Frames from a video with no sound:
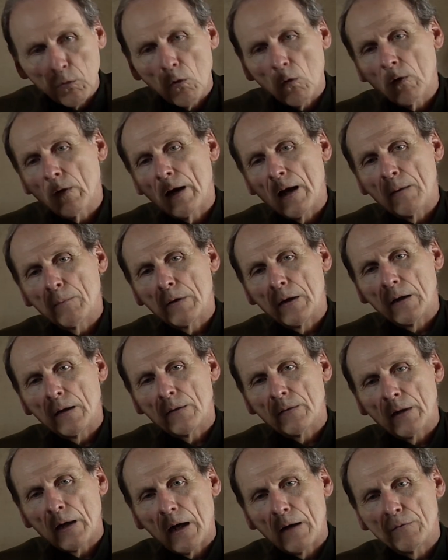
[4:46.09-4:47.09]

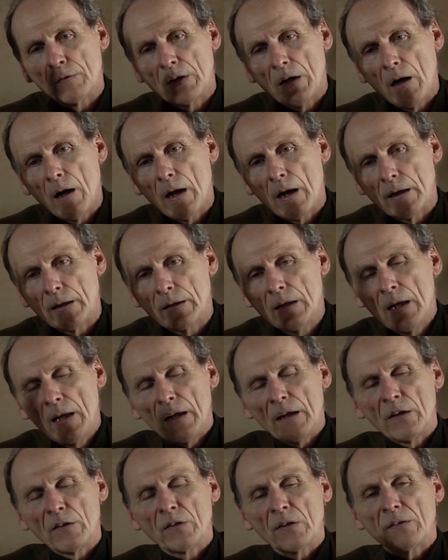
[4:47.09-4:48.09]
programming that I've done
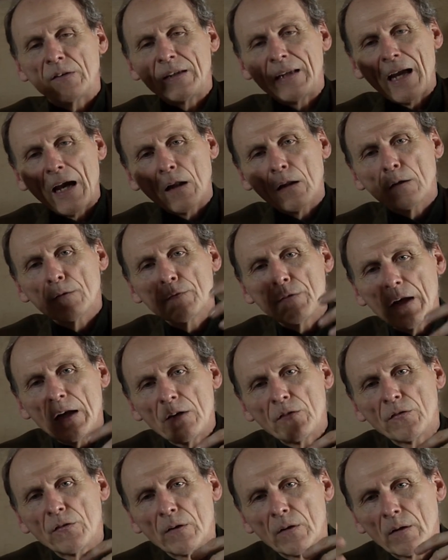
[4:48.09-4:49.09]
is that the
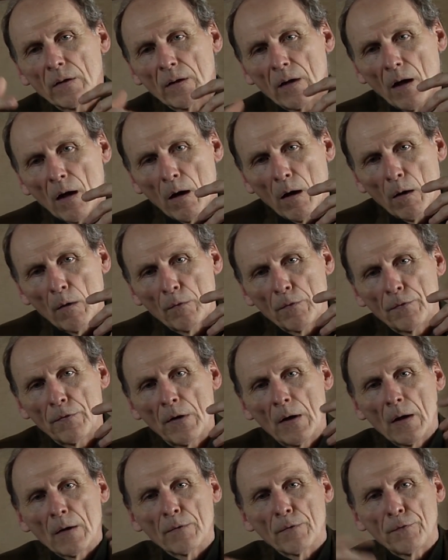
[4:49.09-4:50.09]
elevation of
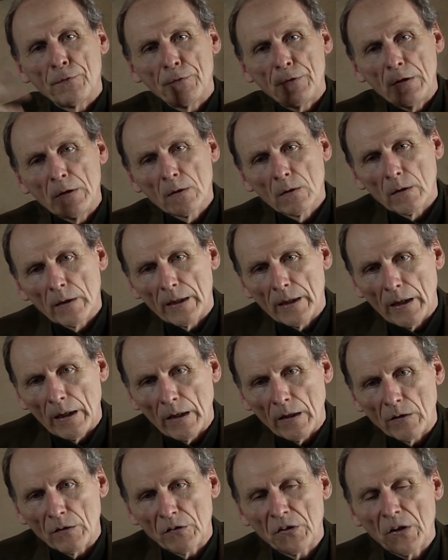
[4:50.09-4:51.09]

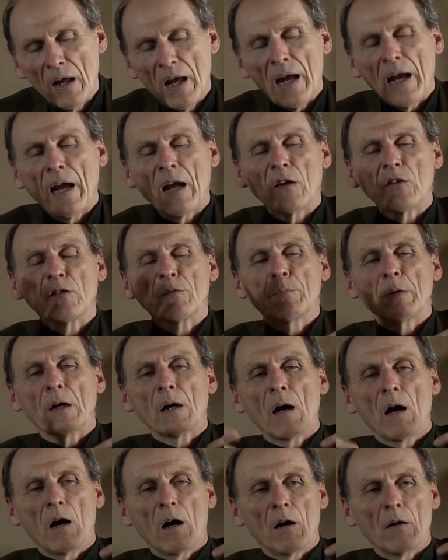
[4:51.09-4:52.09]
feelings has
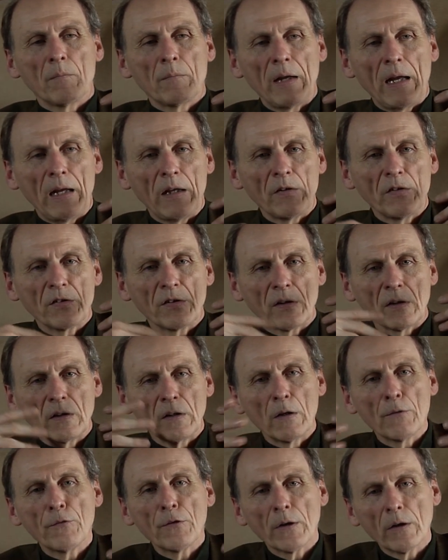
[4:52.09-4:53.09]
become a
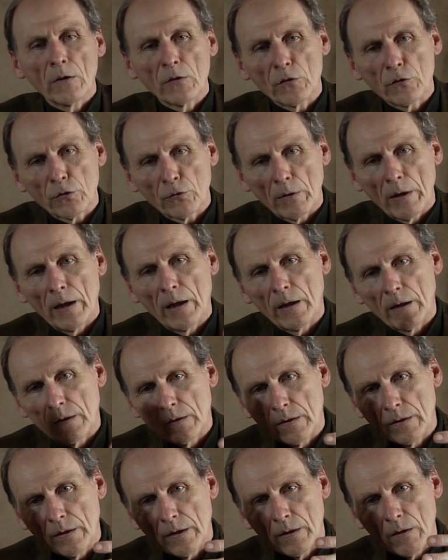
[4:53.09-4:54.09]
significant
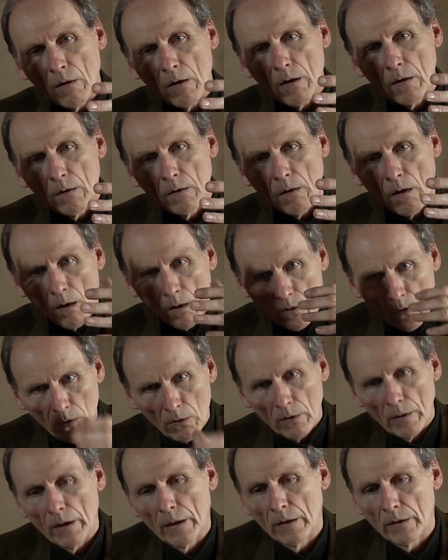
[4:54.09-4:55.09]
trend in our
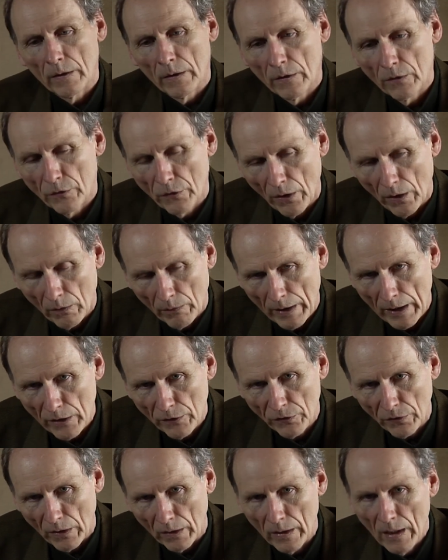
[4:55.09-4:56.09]
current
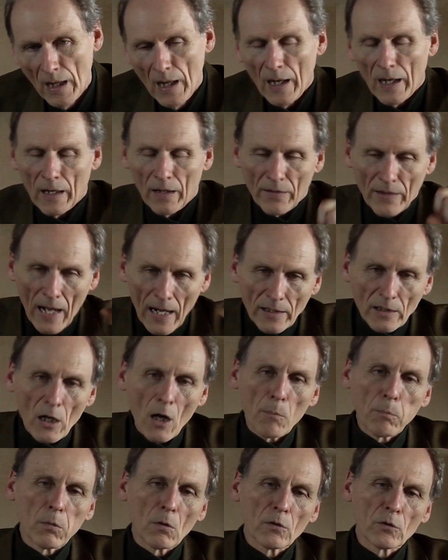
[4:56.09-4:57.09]
generation. And that
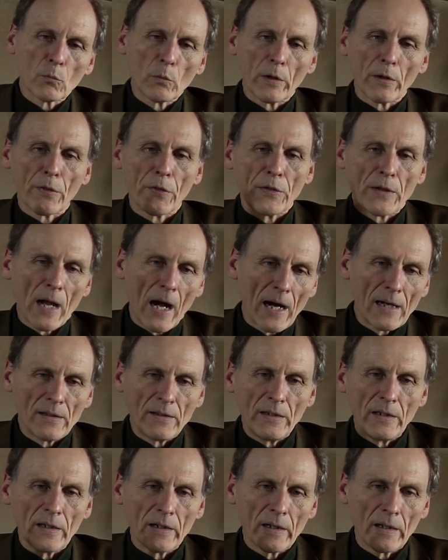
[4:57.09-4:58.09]
coupled with the
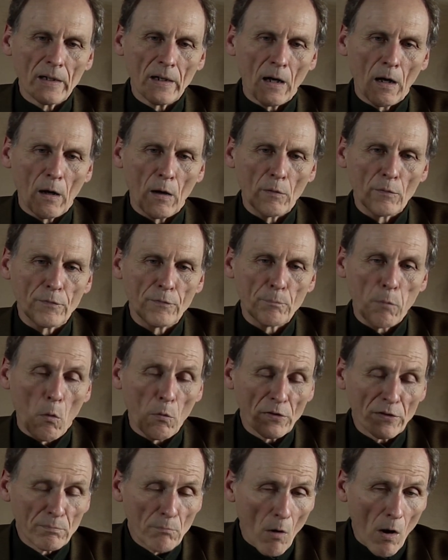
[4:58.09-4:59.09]
idea of
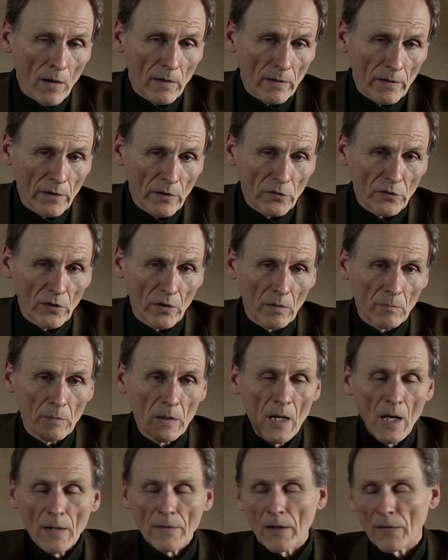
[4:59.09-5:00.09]

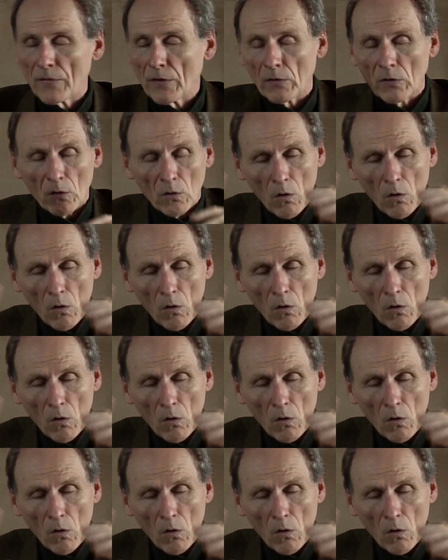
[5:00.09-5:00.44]
postmodernism, that they're no